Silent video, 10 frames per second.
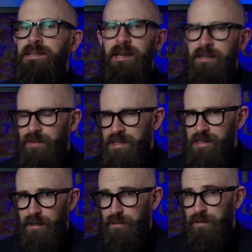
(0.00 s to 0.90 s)
they are
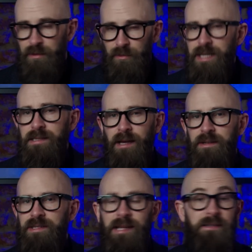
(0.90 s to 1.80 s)
reserved for
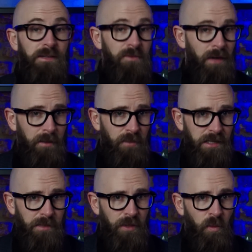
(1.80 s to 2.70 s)
research centers run by
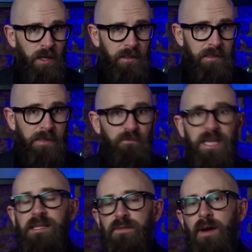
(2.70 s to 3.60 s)
some of the world's
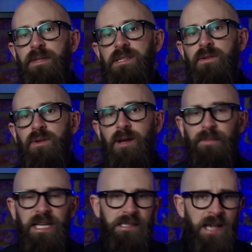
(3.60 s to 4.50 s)
biggest pharmaceutical
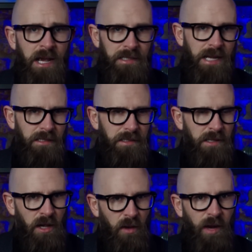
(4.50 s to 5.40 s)
companies, centers
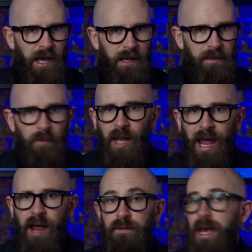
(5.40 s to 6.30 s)
where they will have